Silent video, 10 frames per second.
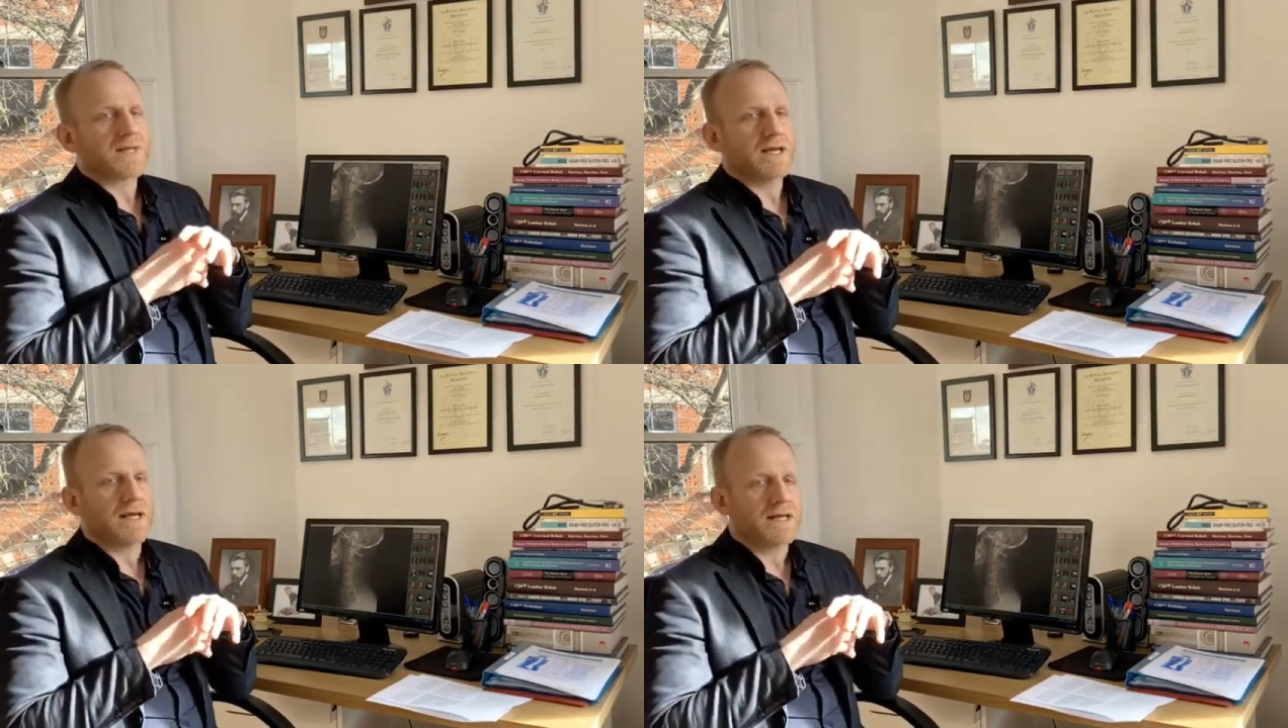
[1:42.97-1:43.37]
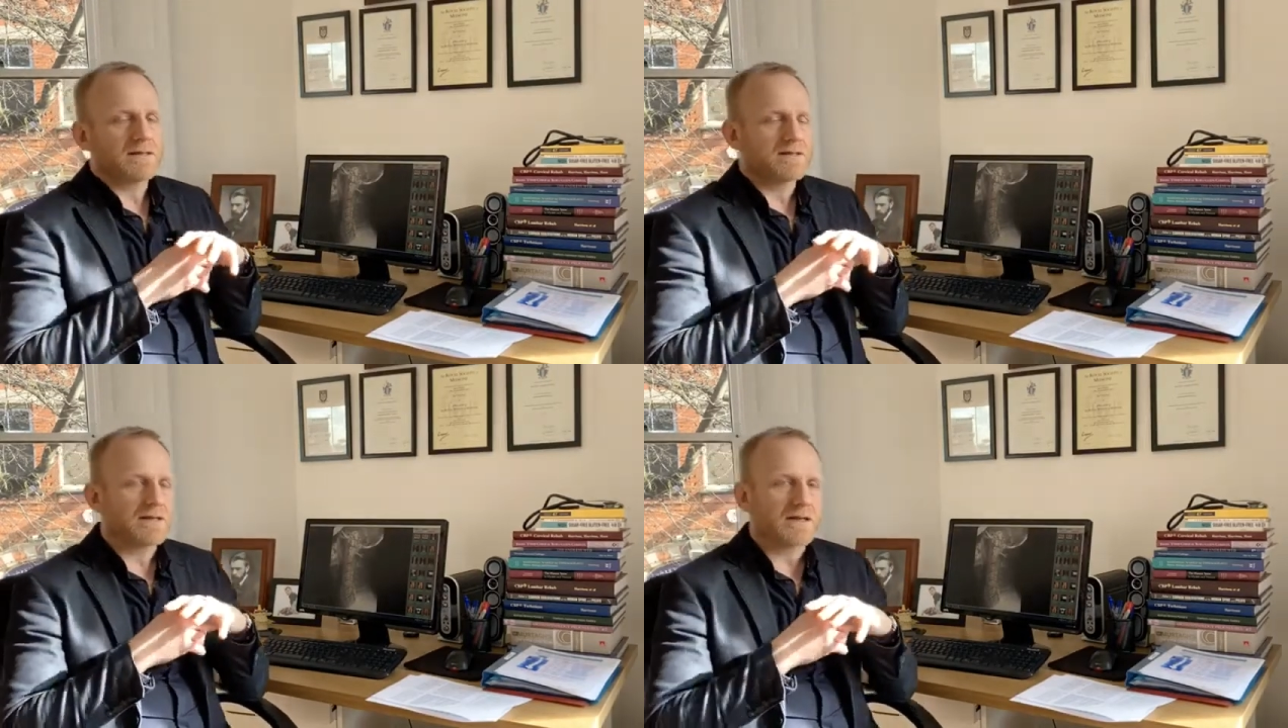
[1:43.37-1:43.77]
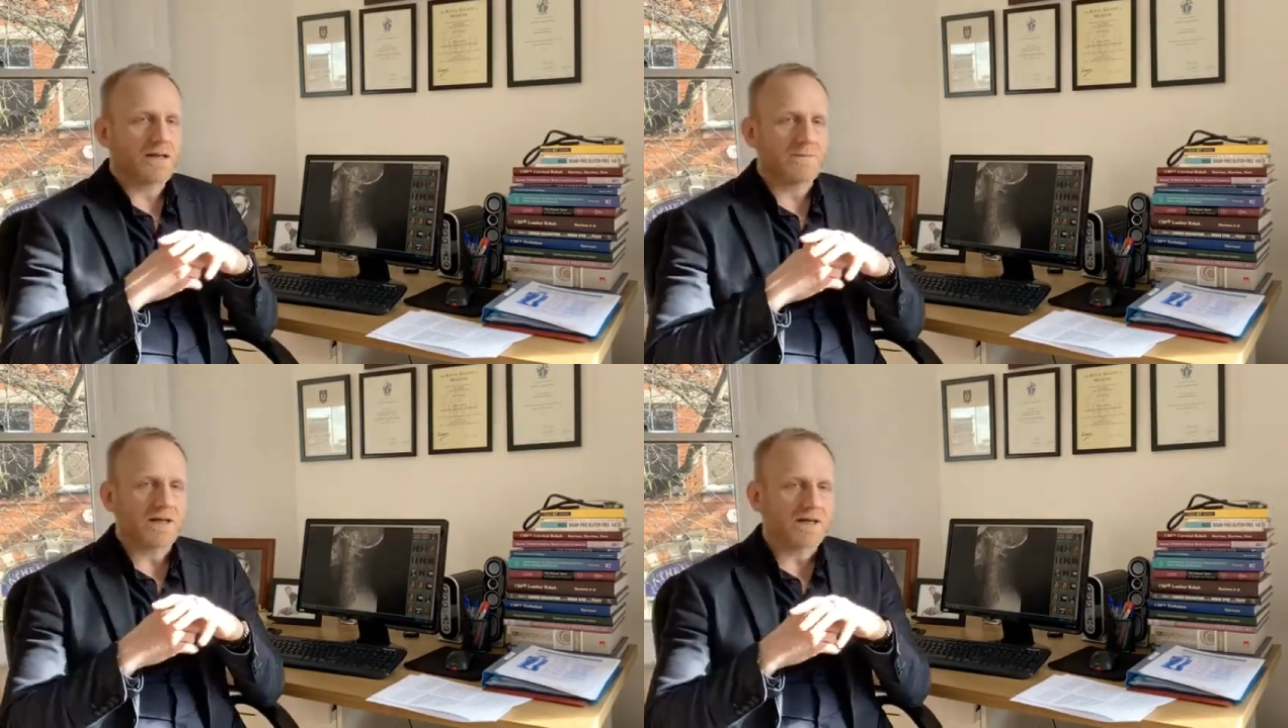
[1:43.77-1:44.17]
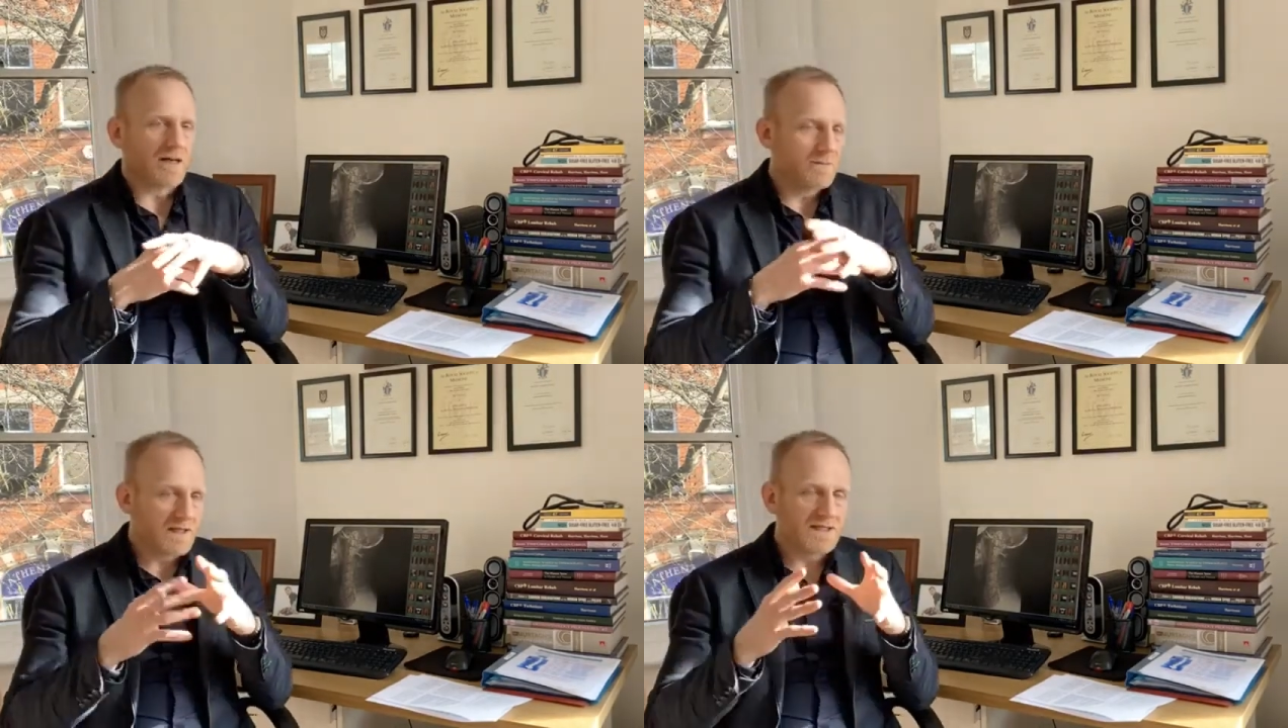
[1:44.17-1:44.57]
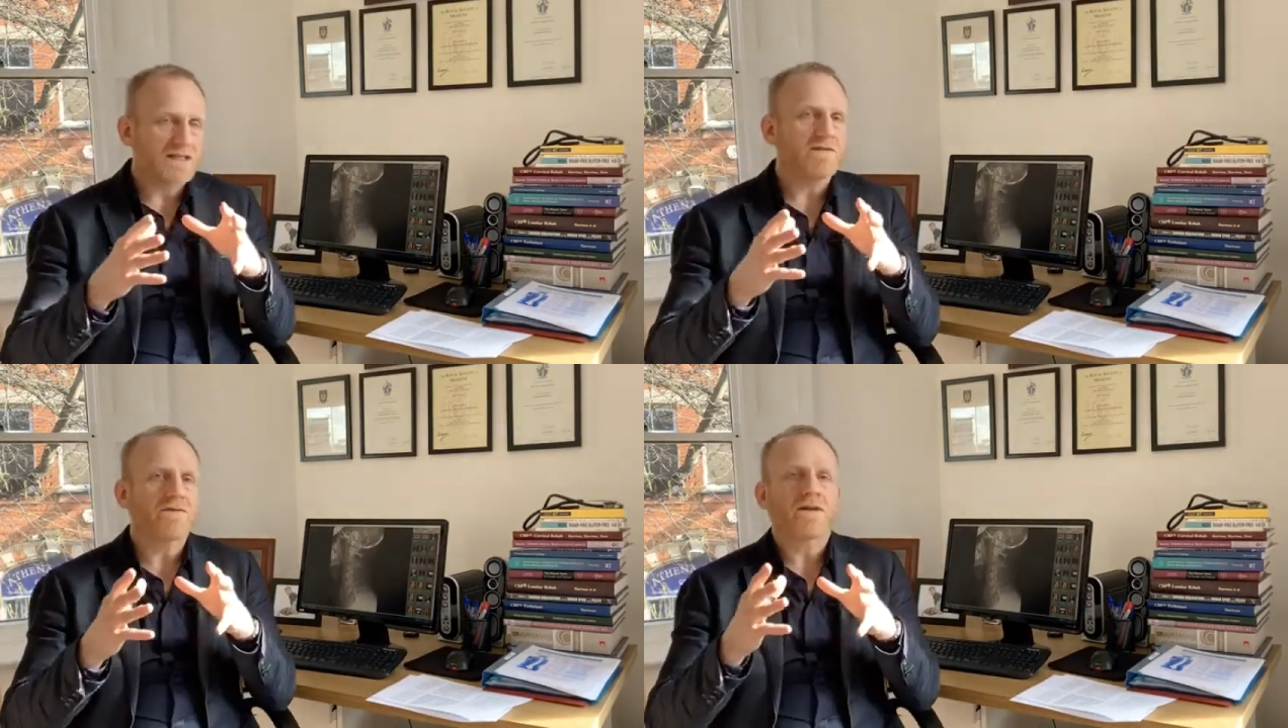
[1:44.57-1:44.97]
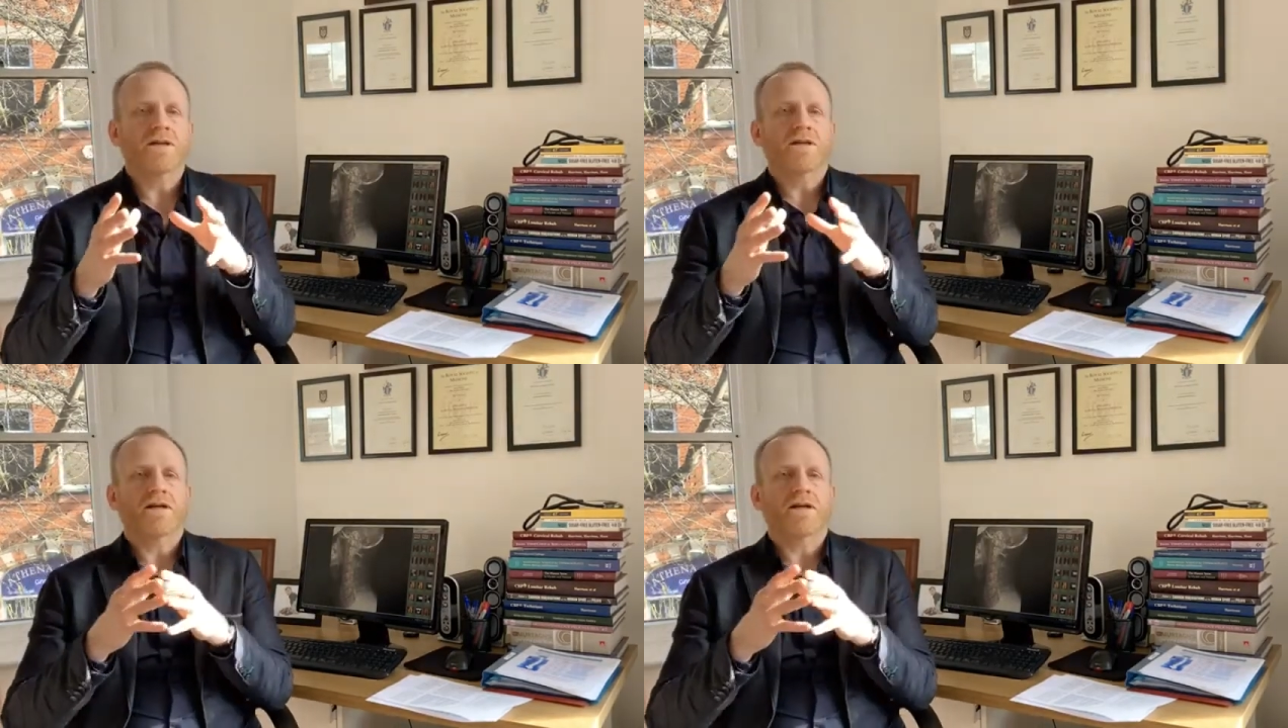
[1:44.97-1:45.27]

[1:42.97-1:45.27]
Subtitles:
And I believe